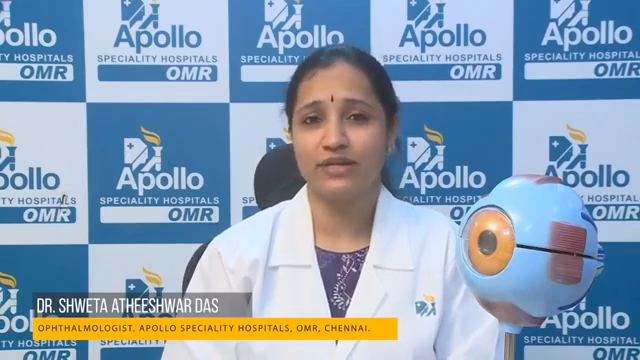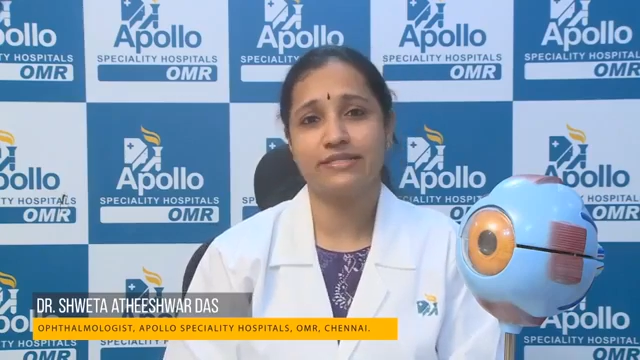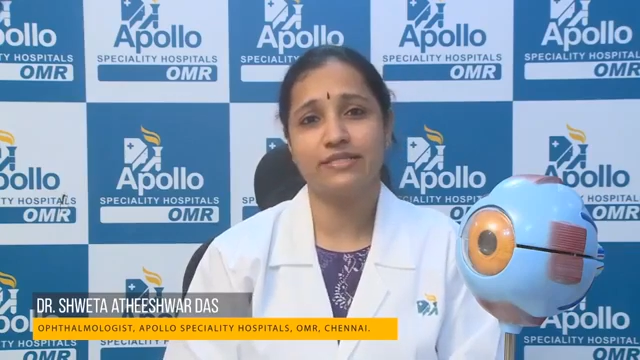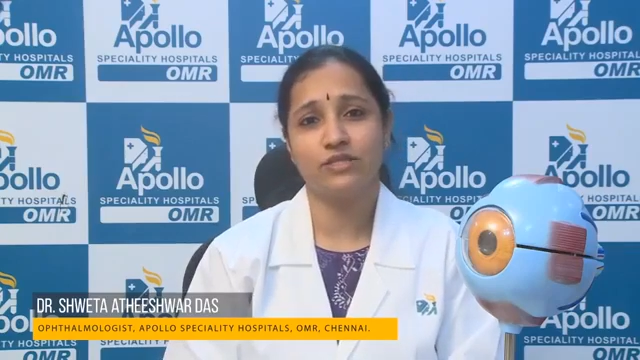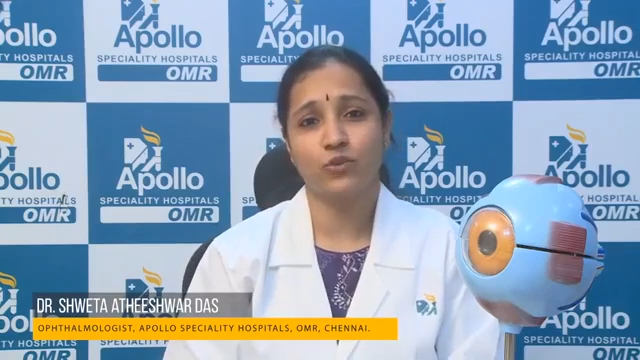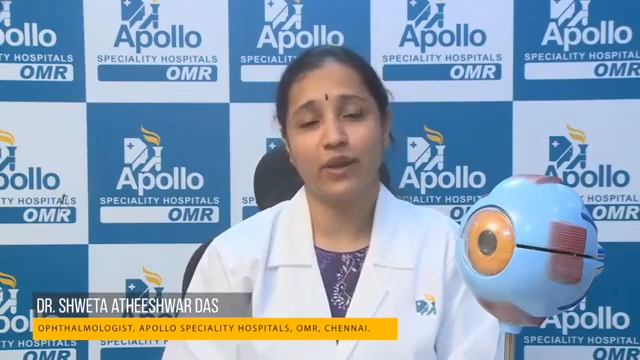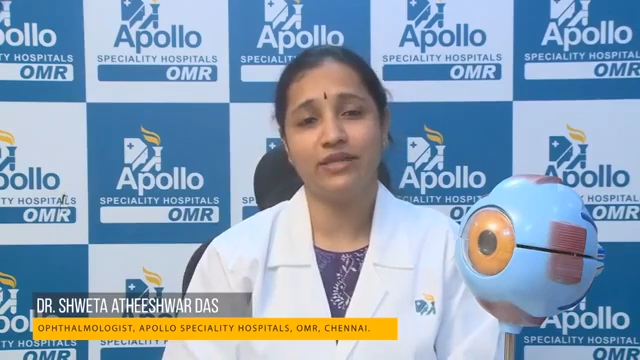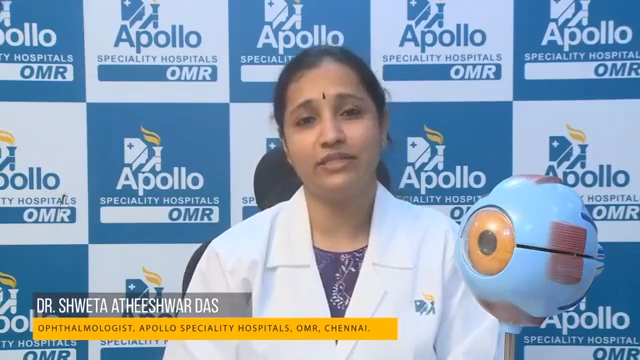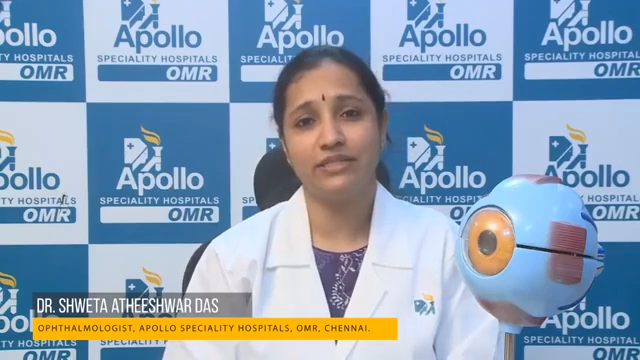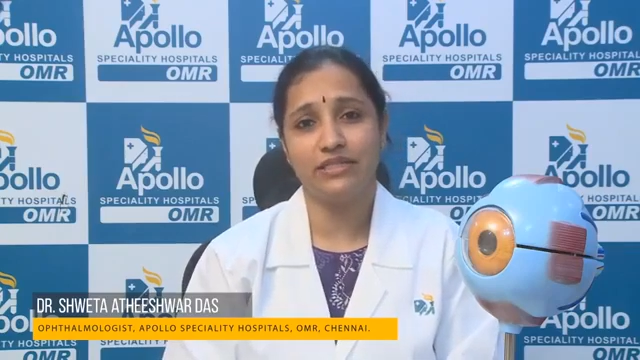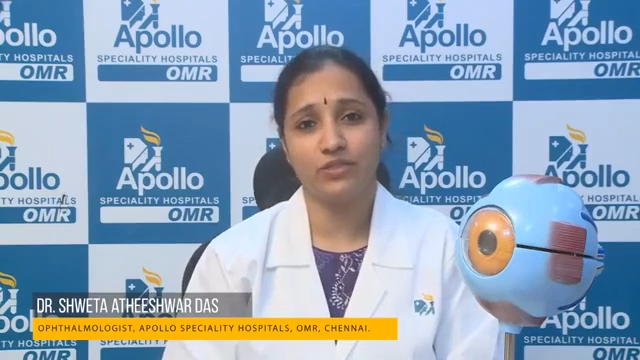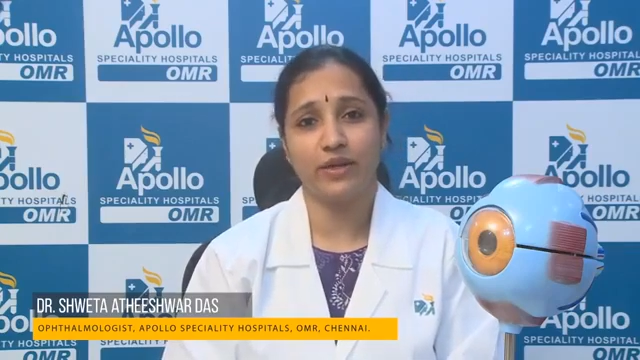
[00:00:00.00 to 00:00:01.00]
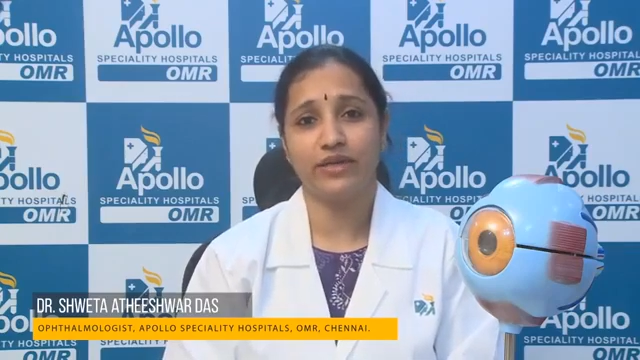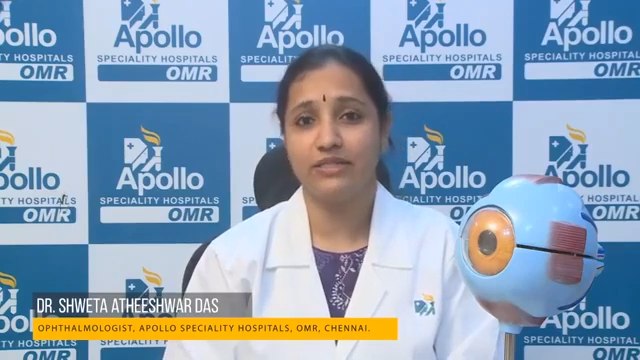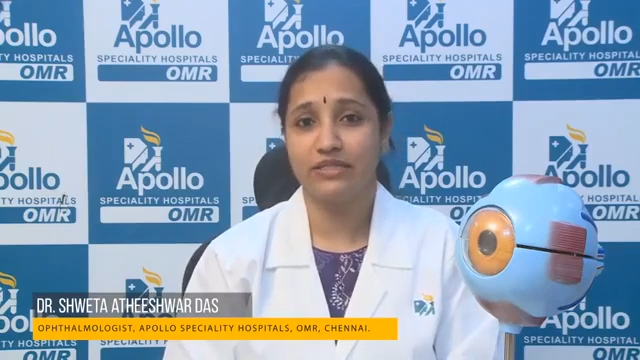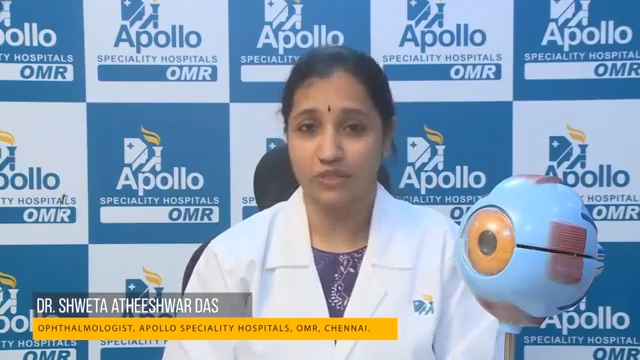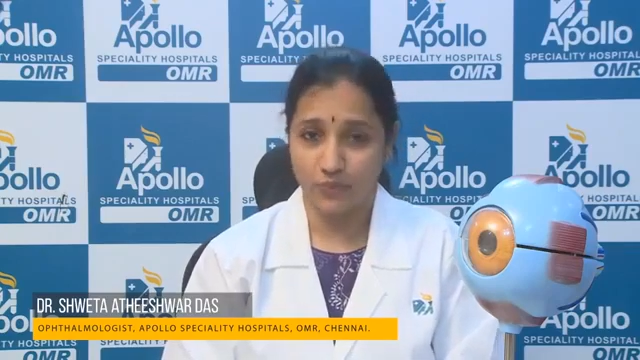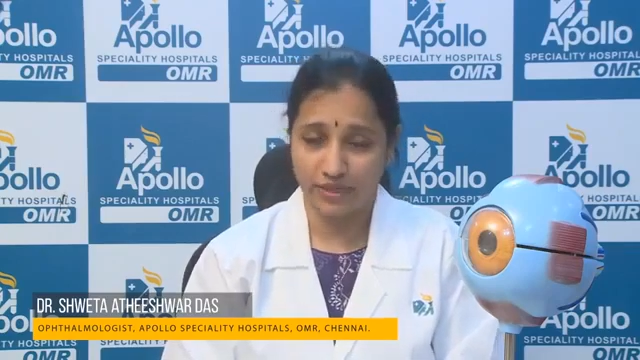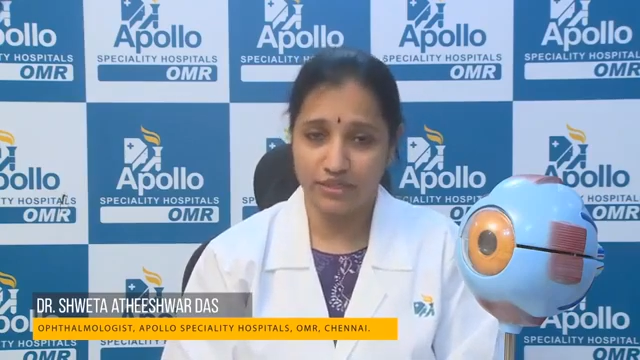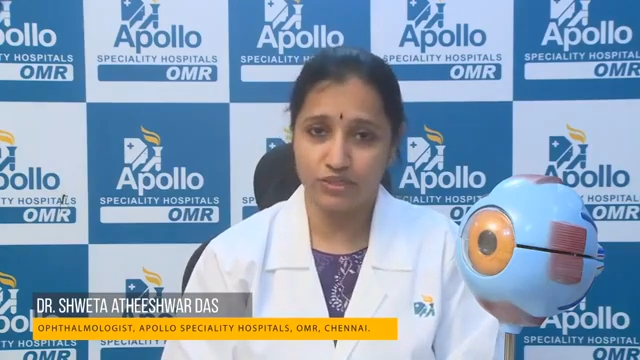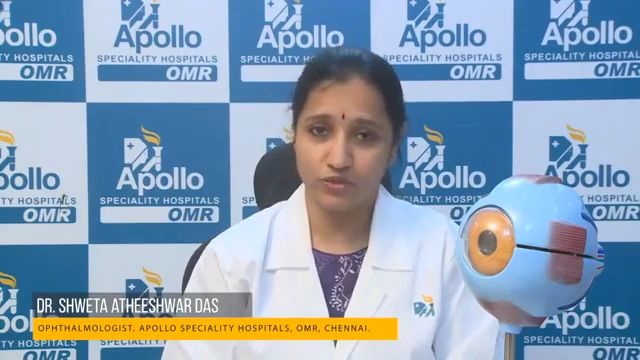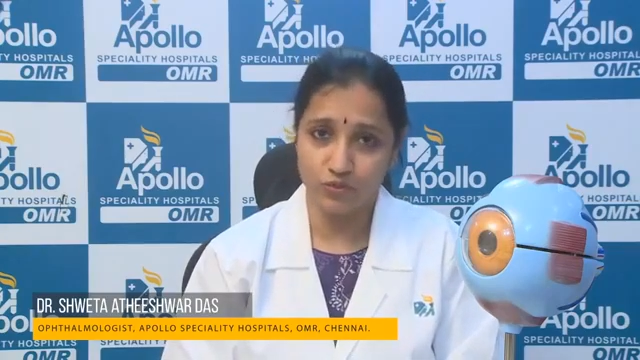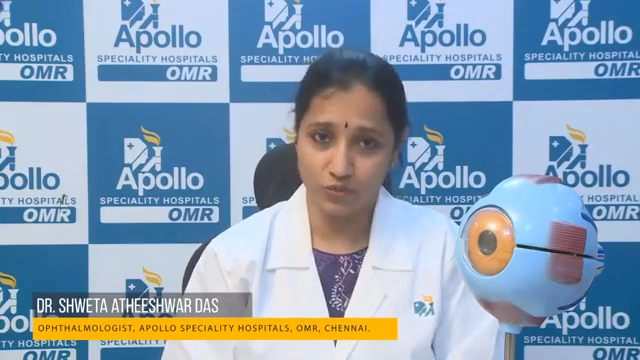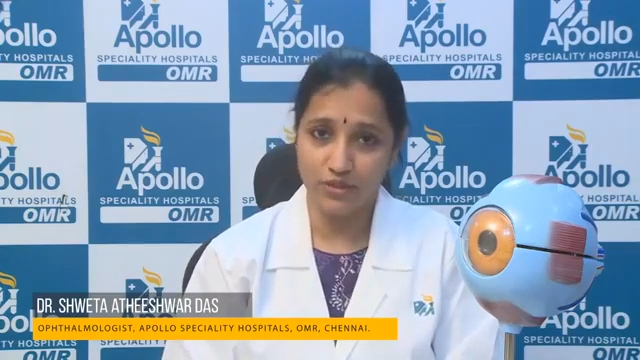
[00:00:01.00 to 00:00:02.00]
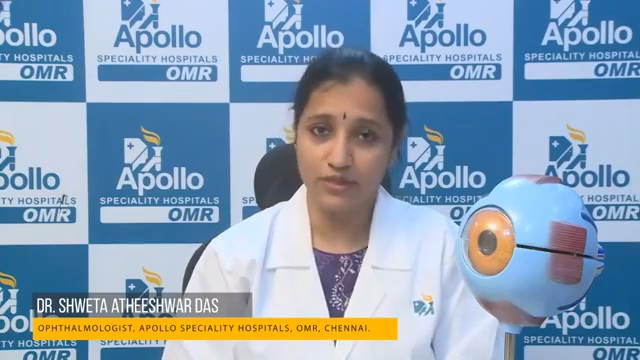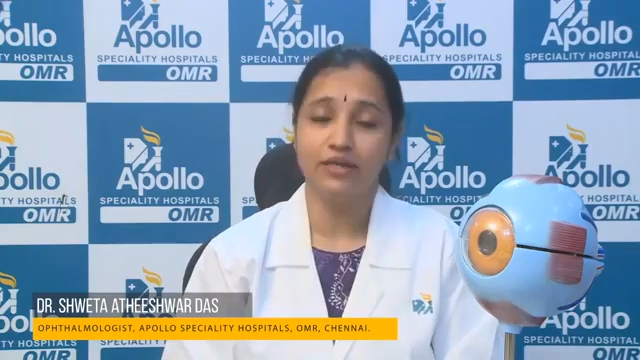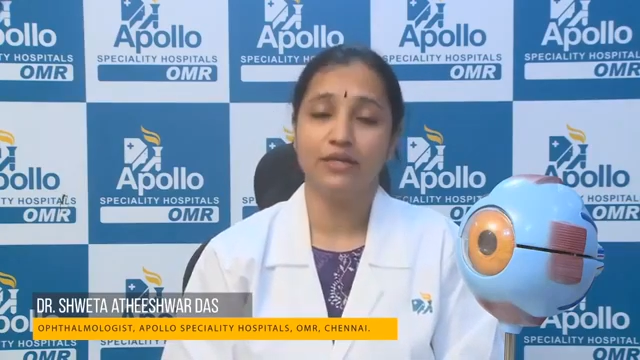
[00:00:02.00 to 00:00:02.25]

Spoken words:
as the 20-20-20 rule.